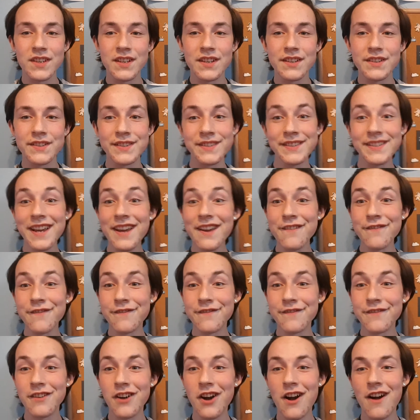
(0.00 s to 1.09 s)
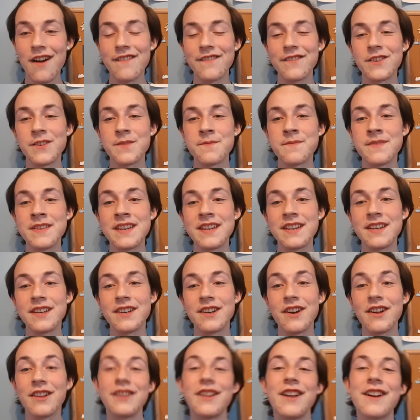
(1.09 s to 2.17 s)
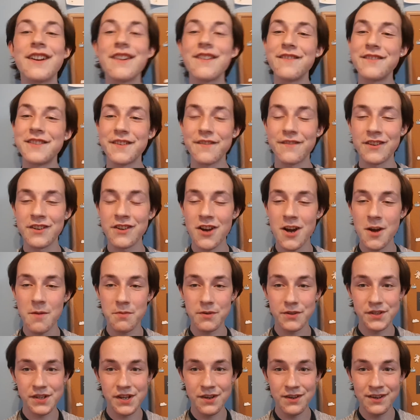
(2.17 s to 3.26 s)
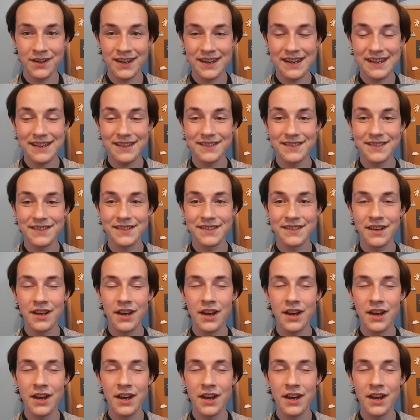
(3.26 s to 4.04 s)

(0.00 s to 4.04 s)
SAFE offered me a lot of different opportunities,